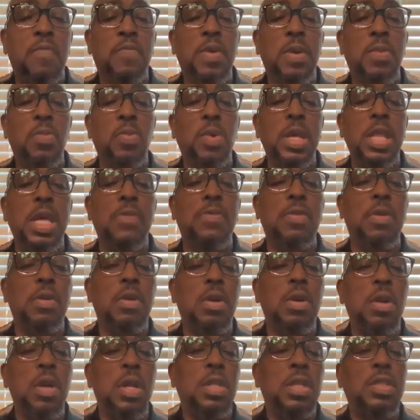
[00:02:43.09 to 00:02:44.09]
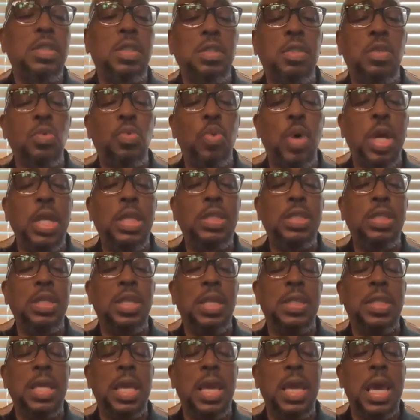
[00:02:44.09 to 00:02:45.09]
from whatever
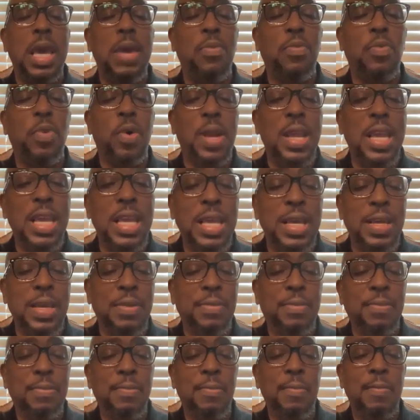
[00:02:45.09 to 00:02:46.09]
situation that they had, were in.